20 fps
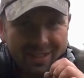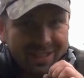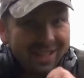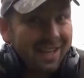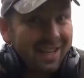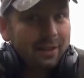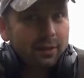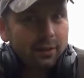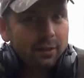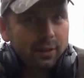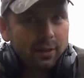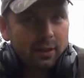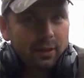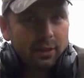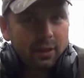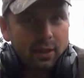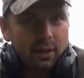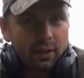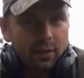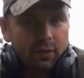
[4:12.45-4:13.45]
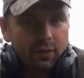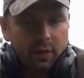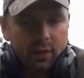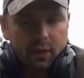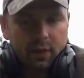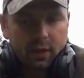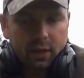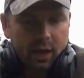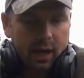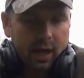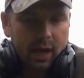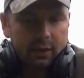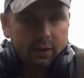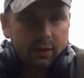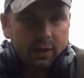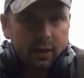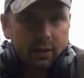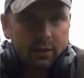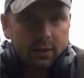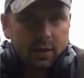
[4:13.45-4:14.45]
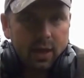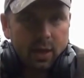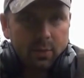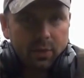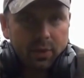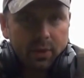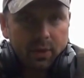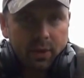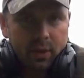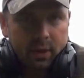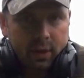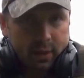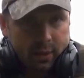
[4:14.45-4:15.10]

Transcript: signal that it gave at that depth.